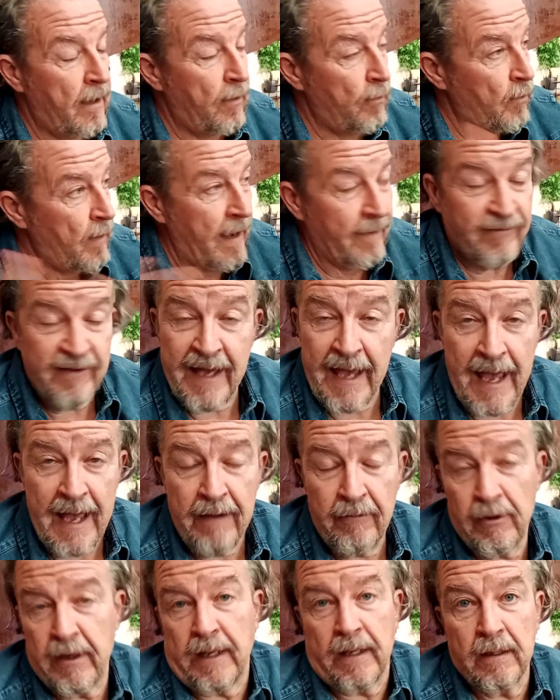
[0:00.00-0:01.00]
We have
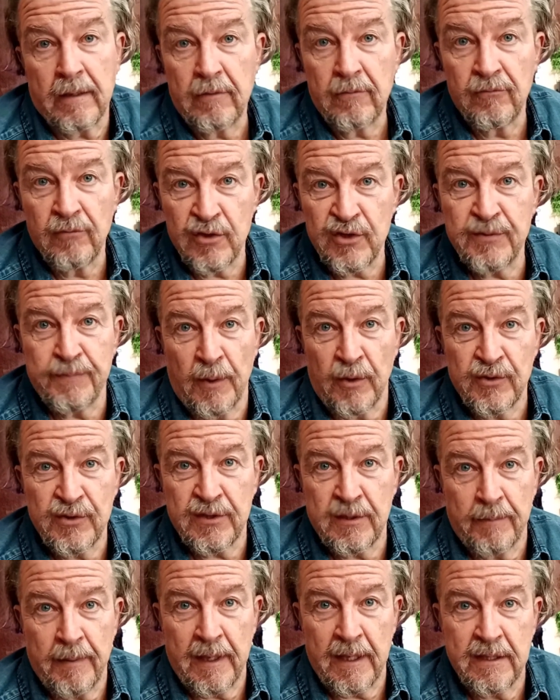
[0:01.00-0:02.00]
caring
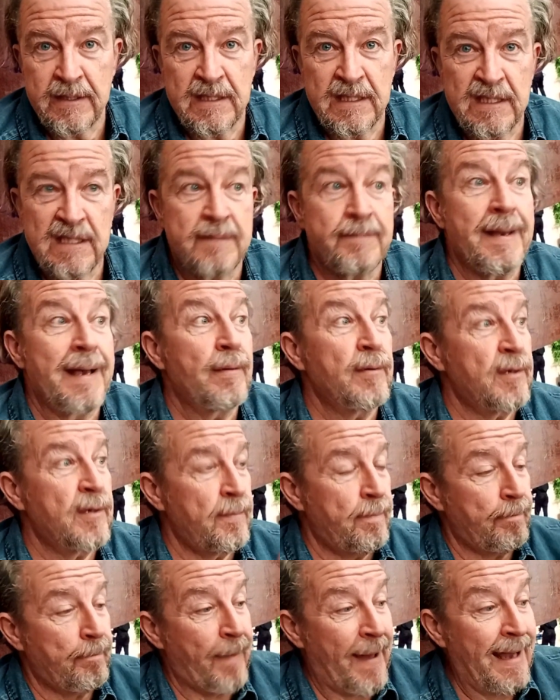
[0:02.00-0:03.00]
responsibilities. To be able to
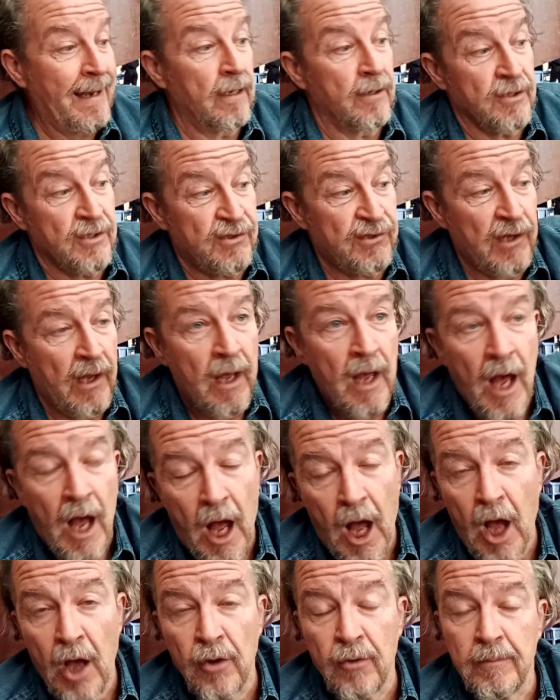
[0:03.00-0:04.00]
balance
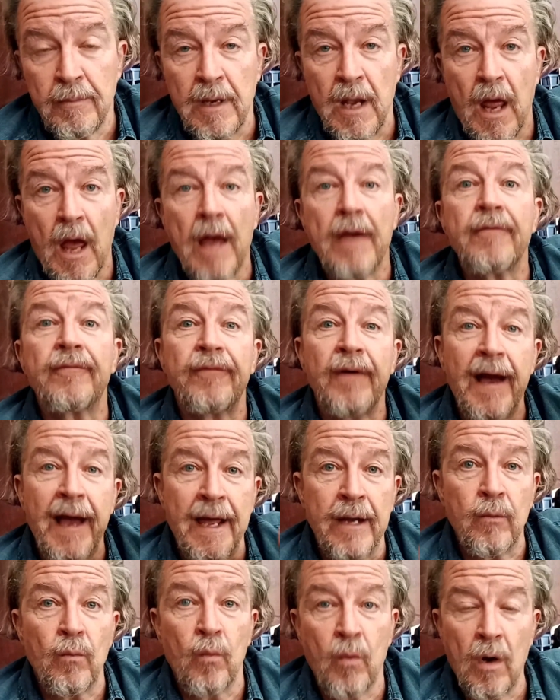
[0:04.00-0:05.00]
home life
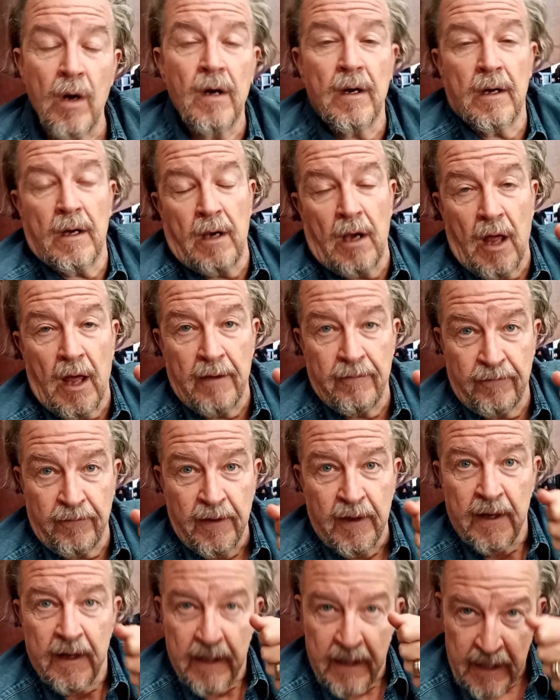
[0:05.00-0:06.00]
and work life
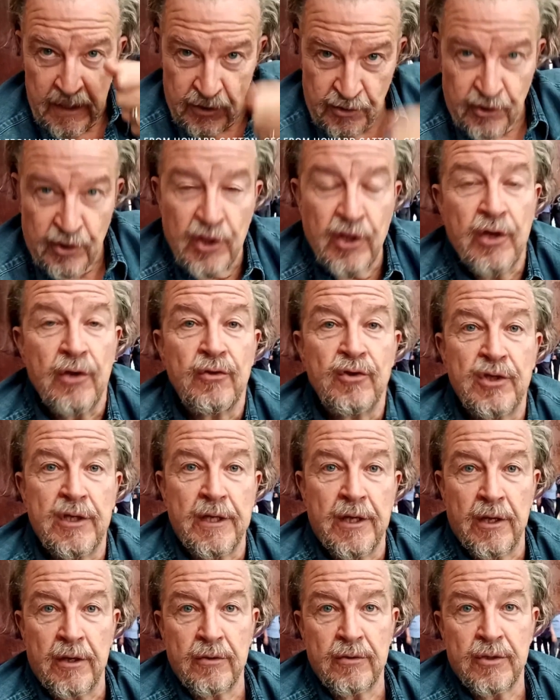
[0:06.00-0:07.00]
is
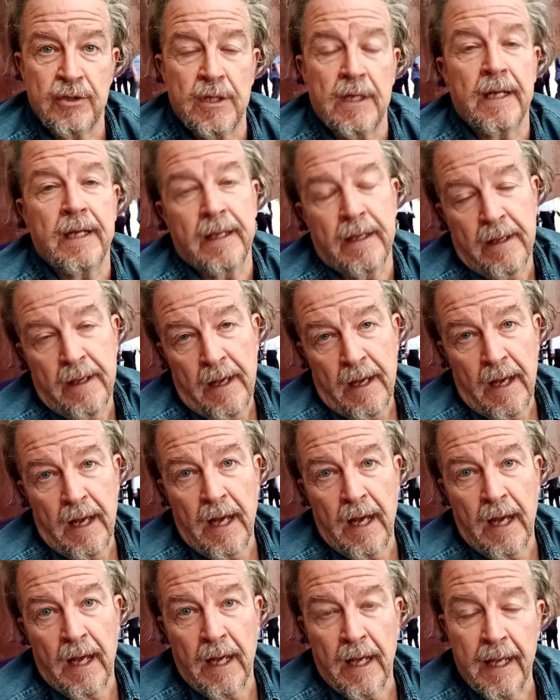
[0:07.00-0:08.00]
hugely, hugely
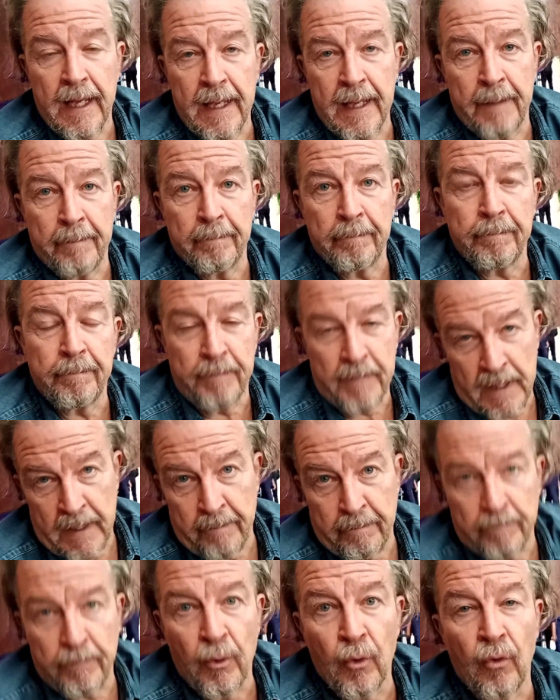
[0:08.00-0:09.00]

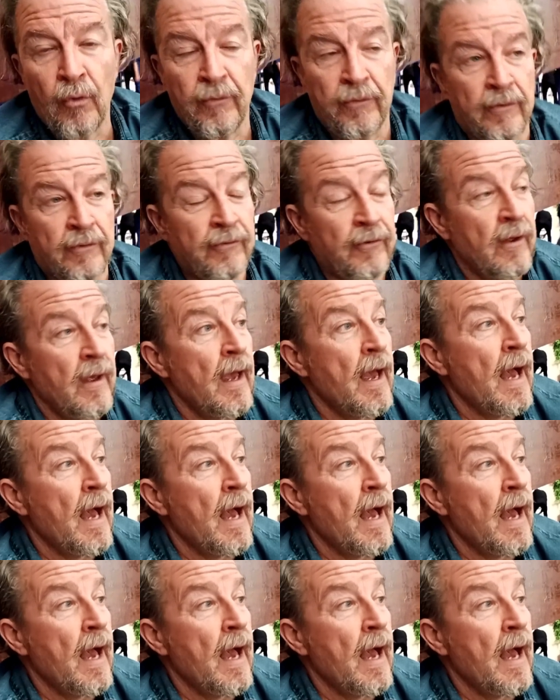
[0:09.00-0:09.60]
important.